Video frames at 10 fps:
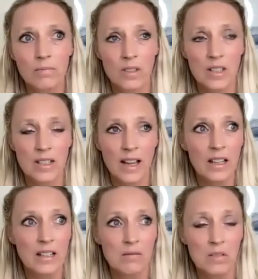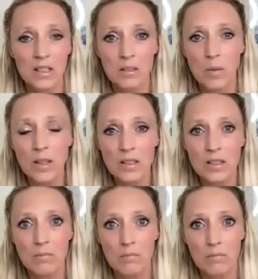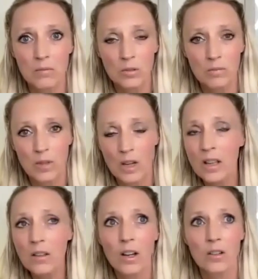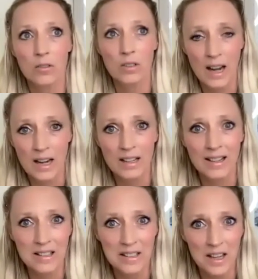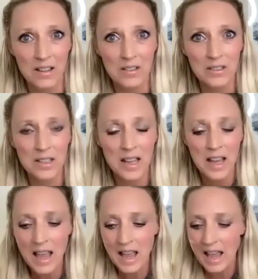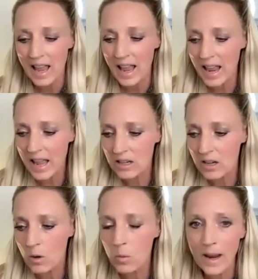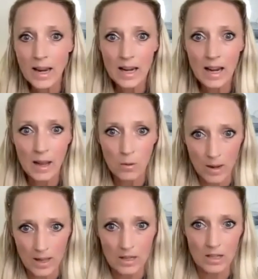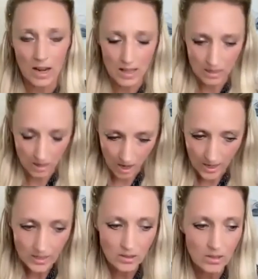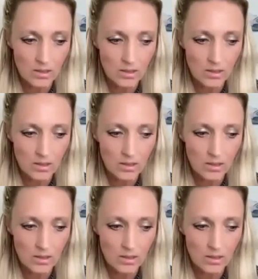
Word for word: In the second six months, another 100K in sales. And away I went, I thought.